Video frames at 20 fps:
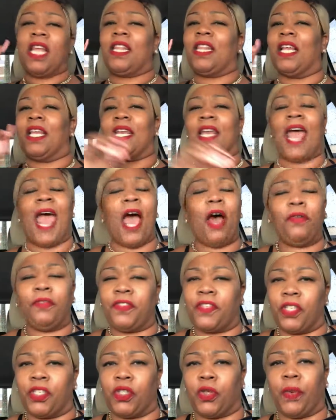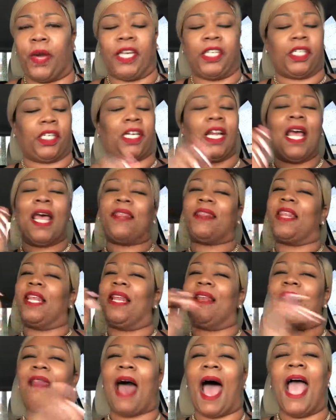the health situation, the
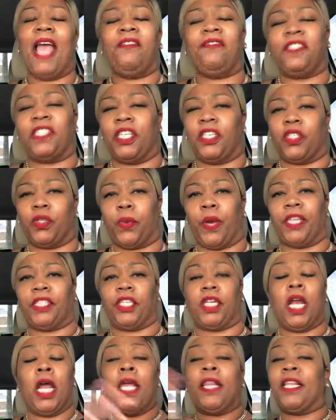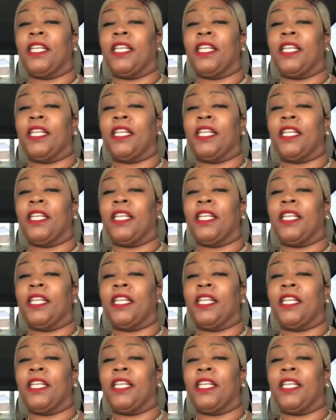life situation,